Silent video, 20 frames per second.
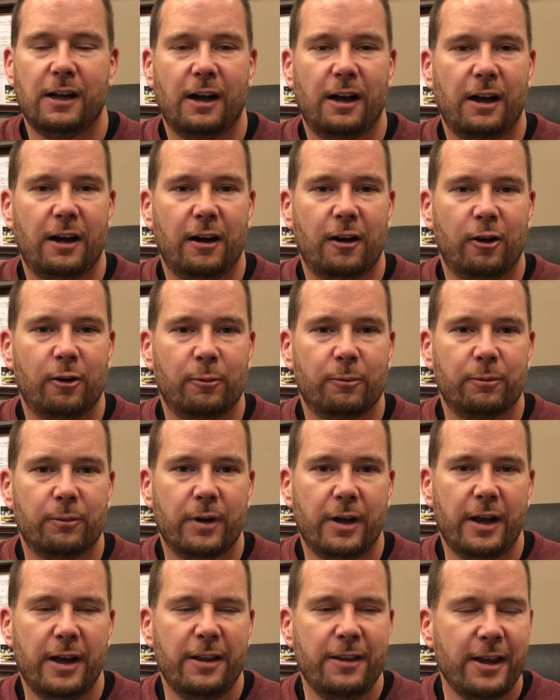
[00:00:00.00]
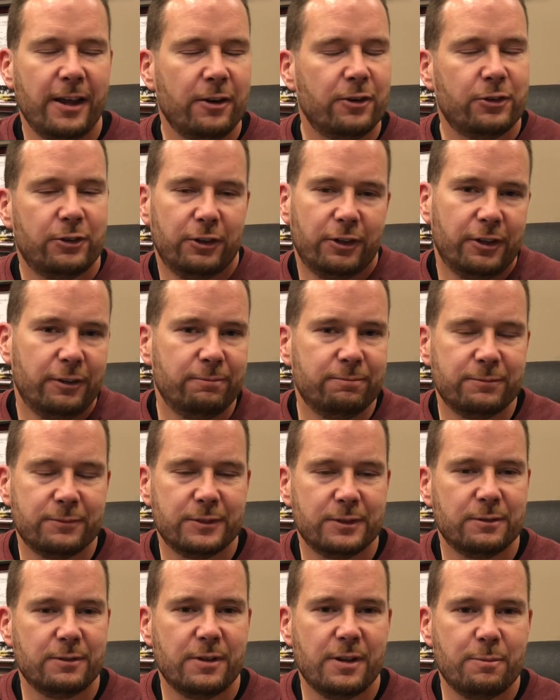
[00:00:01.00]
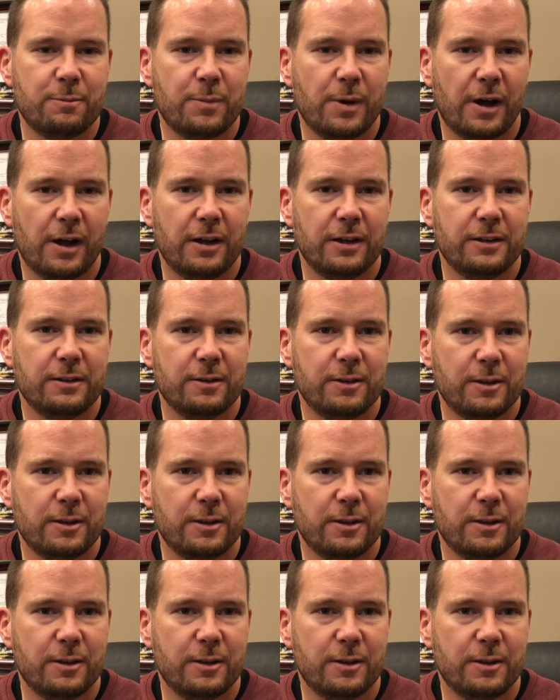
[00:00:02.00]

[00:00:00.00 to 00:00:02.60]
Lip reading: And they understood, but